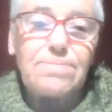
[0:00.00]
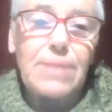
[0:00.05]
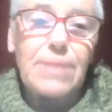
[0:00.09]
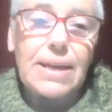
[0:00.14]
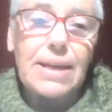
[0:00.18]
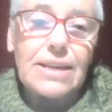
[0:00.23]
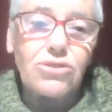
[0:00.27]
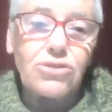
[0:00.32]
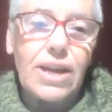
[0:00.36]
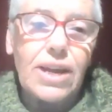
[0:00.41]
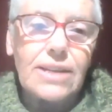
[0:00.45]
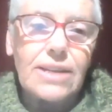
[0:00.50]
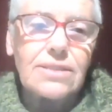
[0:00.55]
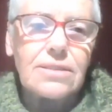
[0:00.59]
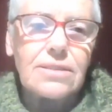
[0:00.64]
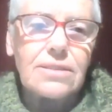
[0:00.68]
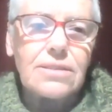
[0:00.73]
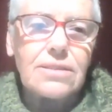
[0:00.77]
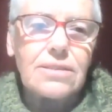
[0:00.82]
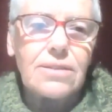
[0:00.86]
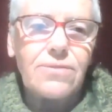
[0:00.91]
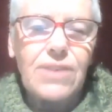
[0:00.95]
being
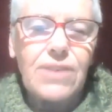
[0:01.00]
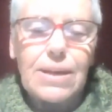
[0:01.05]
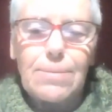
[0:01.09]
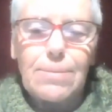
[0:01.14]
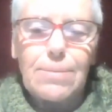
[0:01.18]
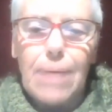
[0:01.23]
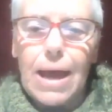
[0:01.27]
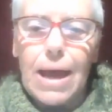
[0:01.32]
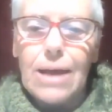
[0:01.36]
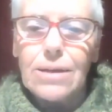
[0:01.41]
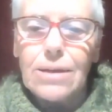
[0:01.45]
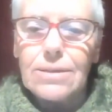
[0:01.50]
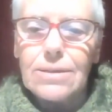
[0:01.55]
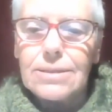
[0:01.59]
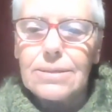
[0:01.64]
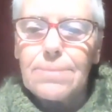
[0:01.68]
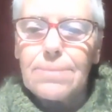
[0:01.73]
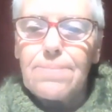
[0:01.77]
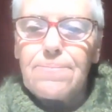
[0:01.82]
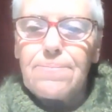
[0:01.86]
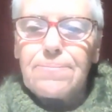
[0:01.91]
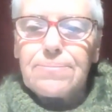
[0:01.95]
attracted to
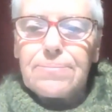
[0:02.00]
females.